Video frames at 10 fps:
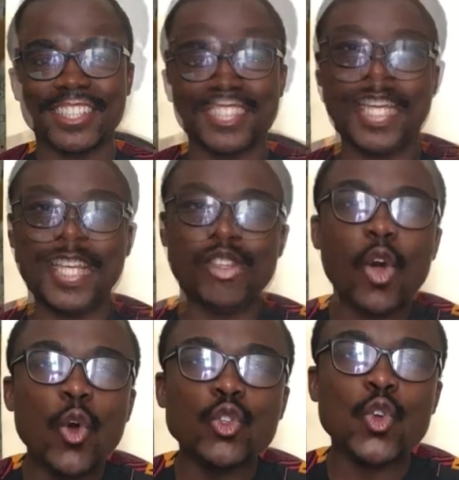It is
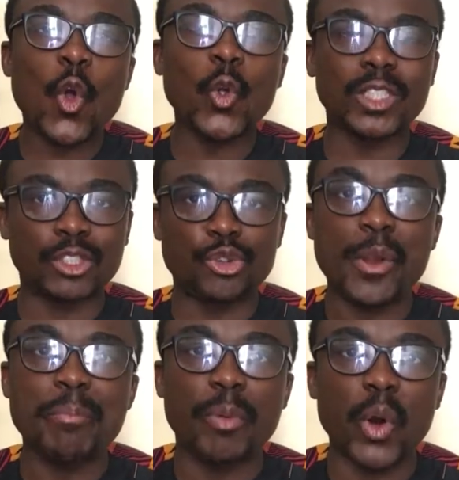also called your
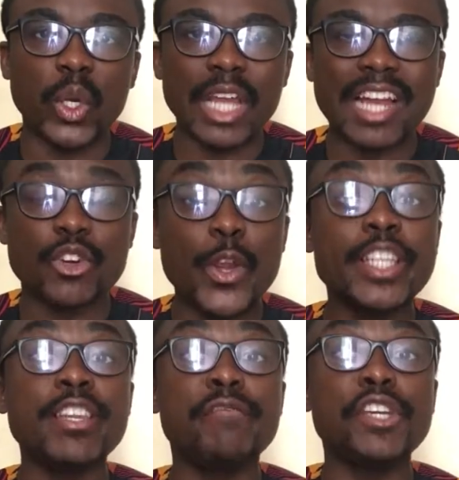dream board, and
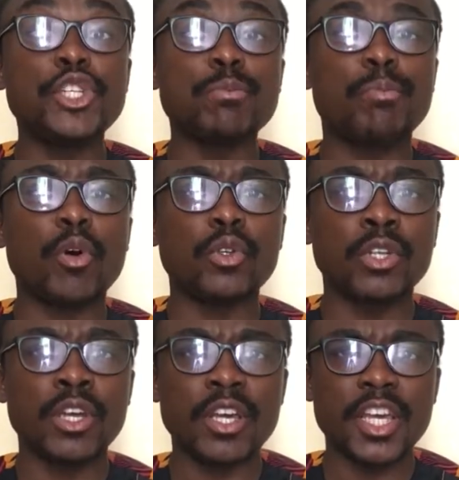creating a vision board
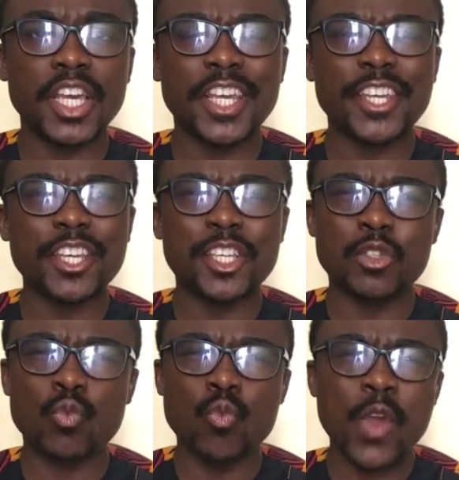
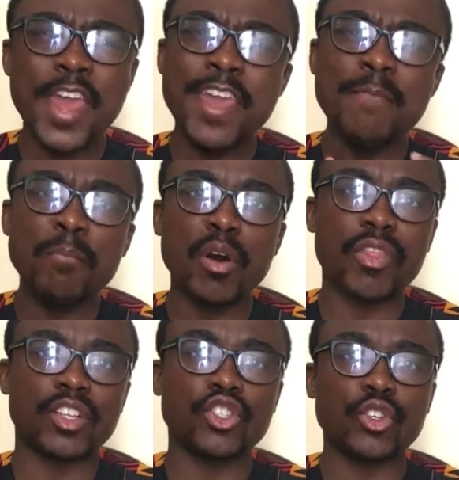is way more
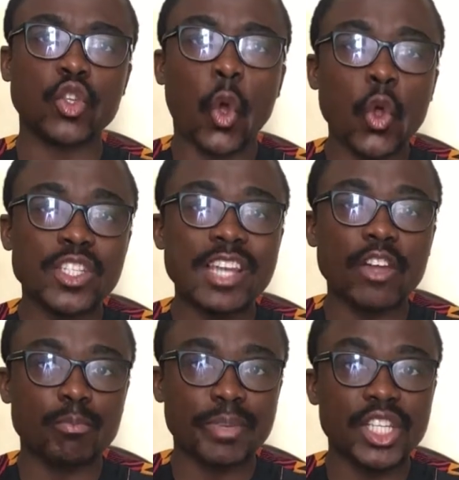than just cutting
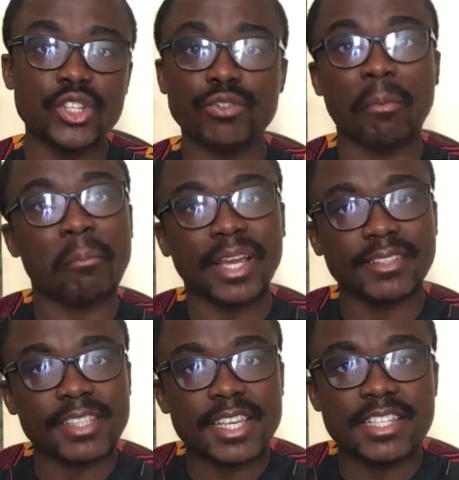out pictures from
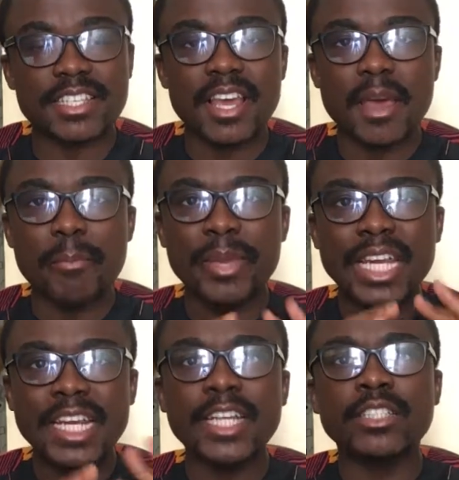magazines,
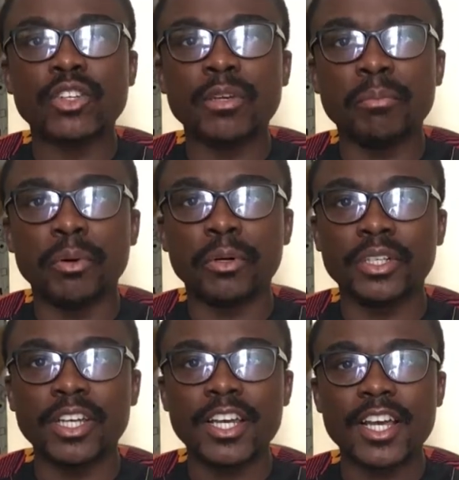pinning it on a board
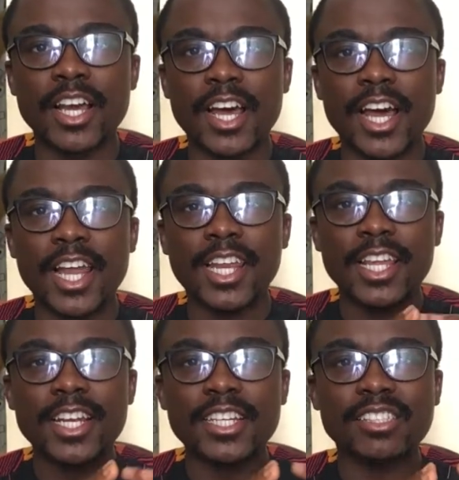and
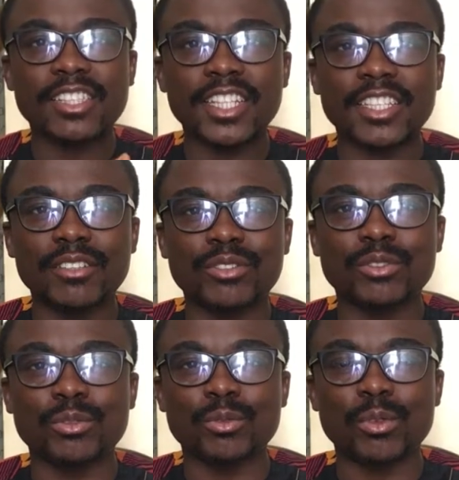letting it stay there
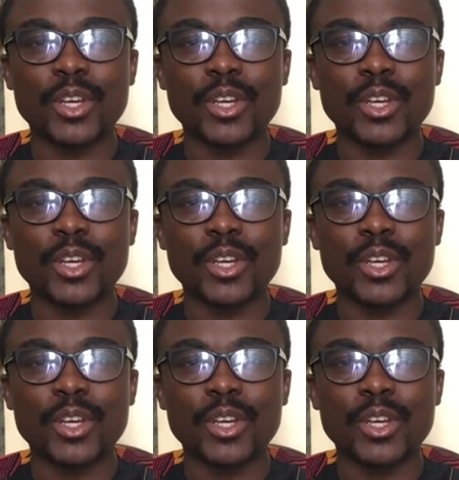to